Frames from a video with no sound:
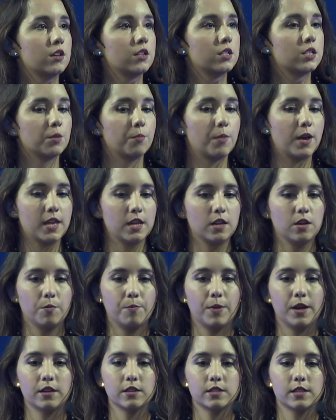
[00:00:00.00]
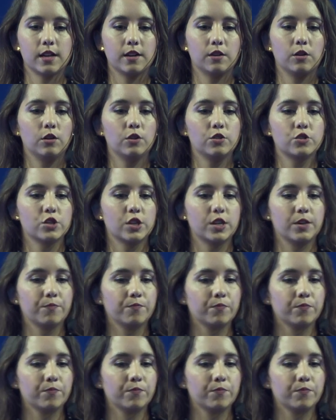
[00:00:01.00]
to make better technology.